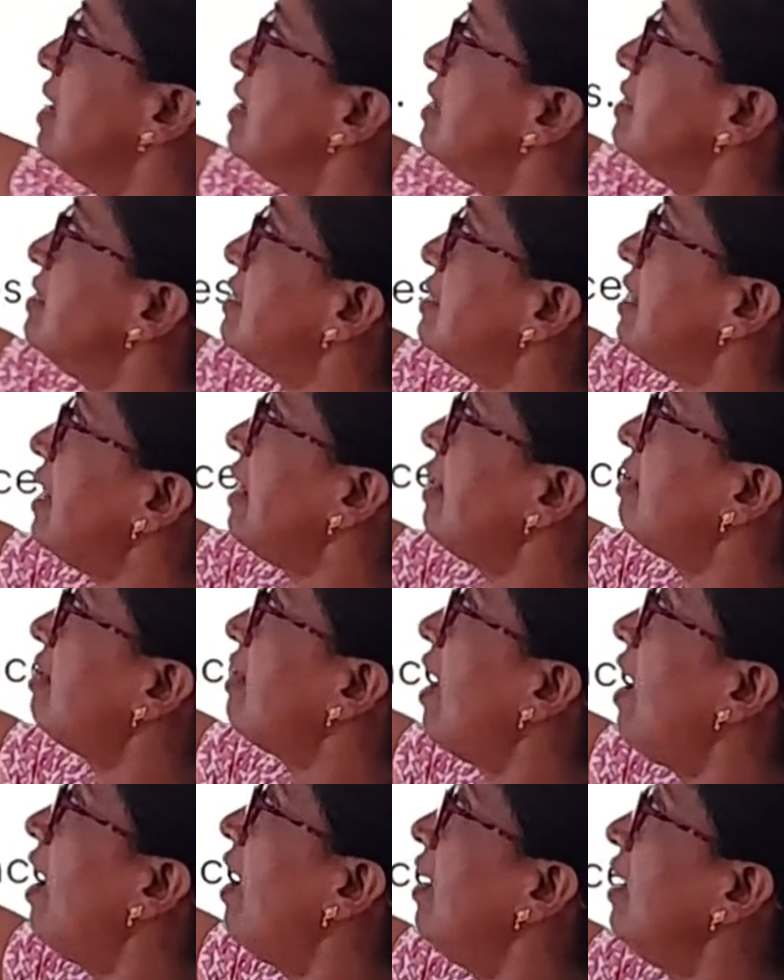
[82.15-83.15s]

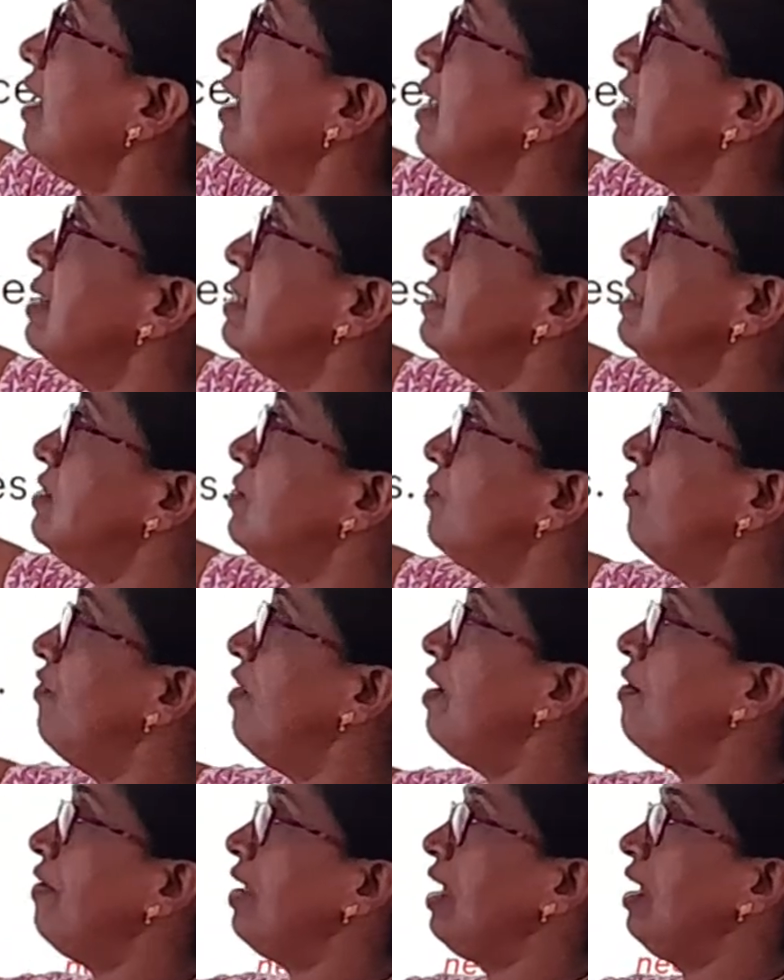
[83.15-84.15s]
Sita is
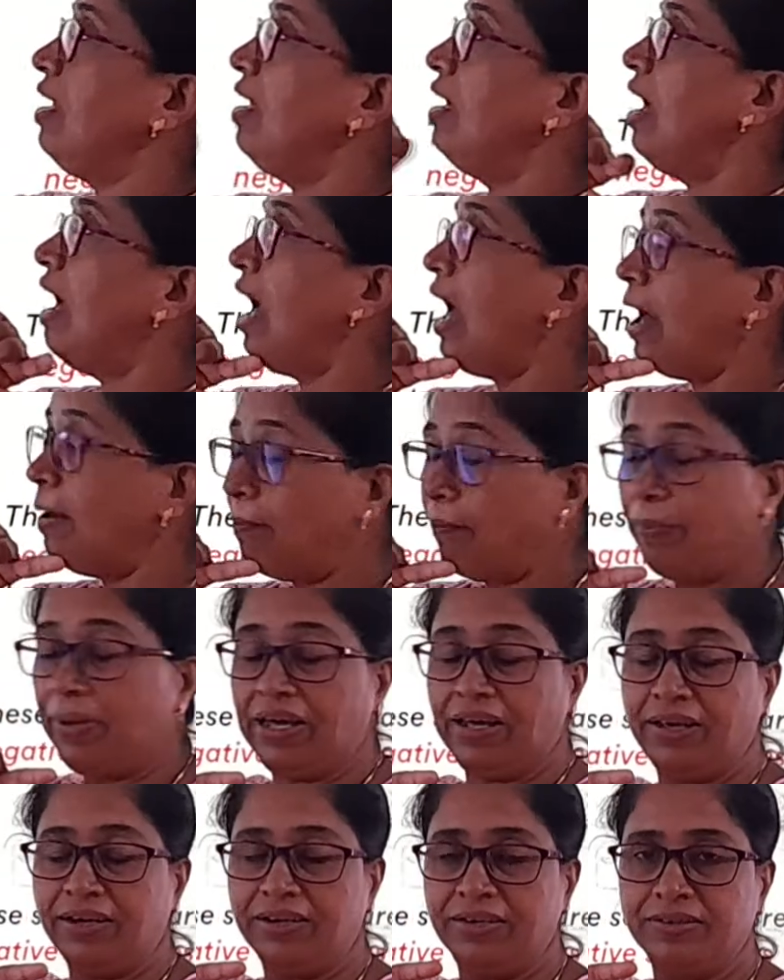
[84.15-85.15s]
very happy.